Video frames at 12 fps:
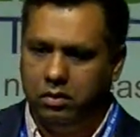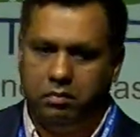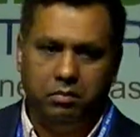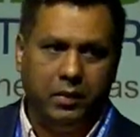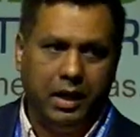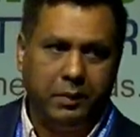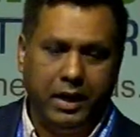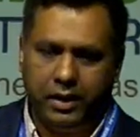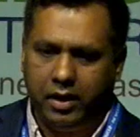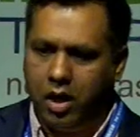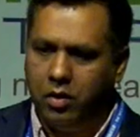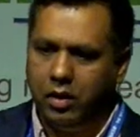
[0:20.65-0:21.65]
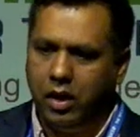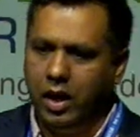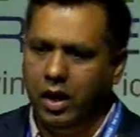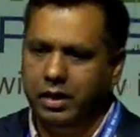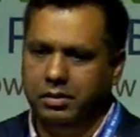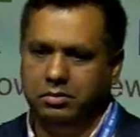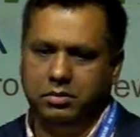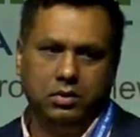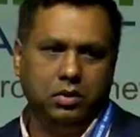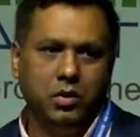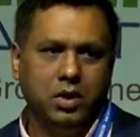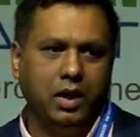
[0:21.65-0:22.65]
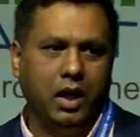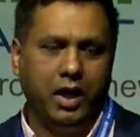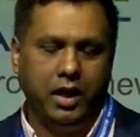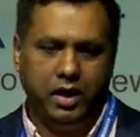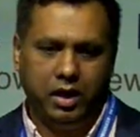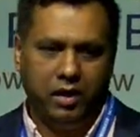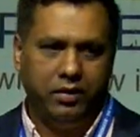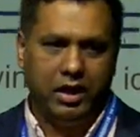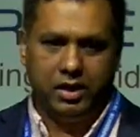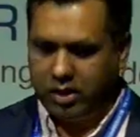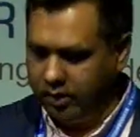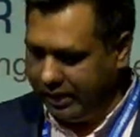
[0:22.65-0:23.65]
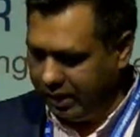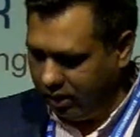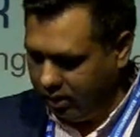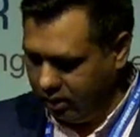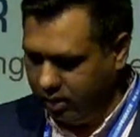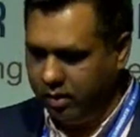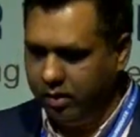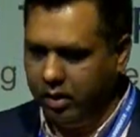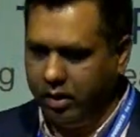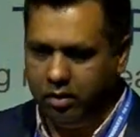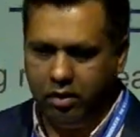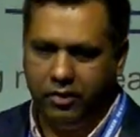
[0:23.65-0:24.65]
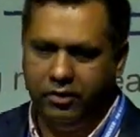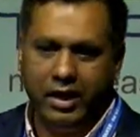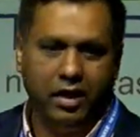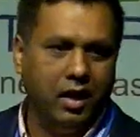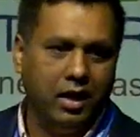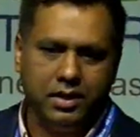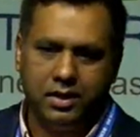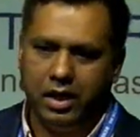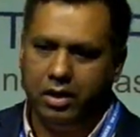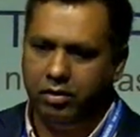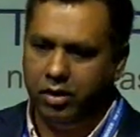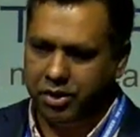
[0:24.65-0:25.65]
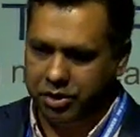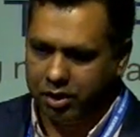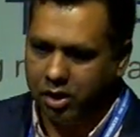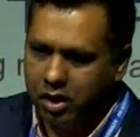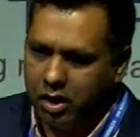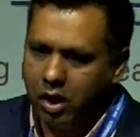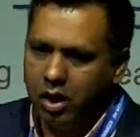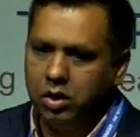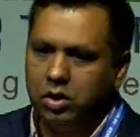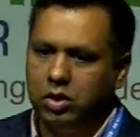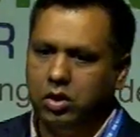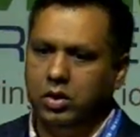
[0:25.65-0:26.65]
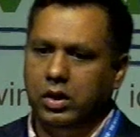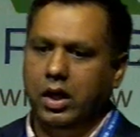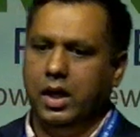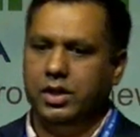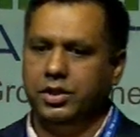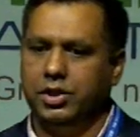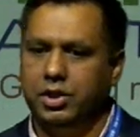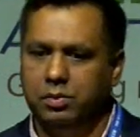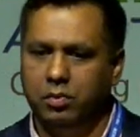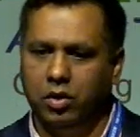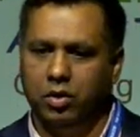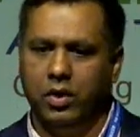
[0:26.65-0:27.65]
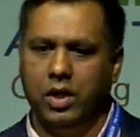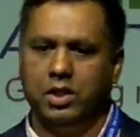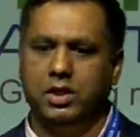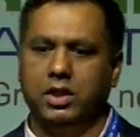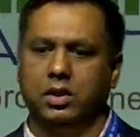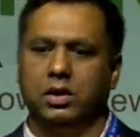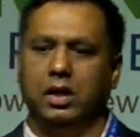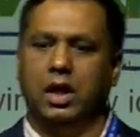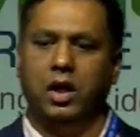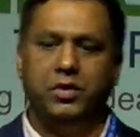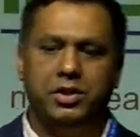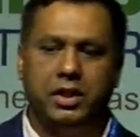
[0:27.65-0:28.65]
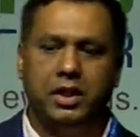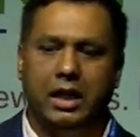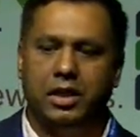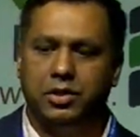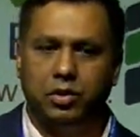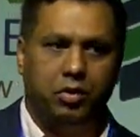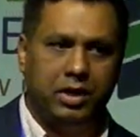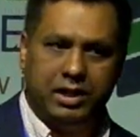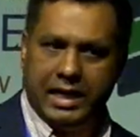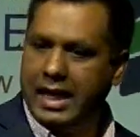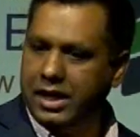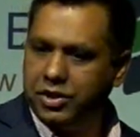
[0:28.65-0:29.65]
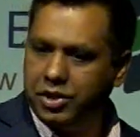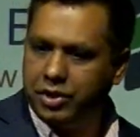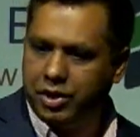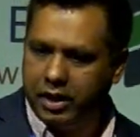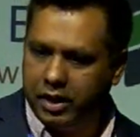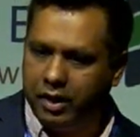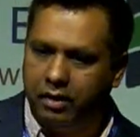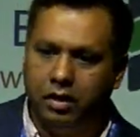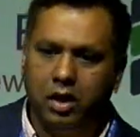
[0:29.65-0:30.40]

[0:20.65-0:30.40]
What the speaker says: My background, I don't think I need, Kevin has given a very nice introduction. So I'll just move on to the harvesting and storage challenges here.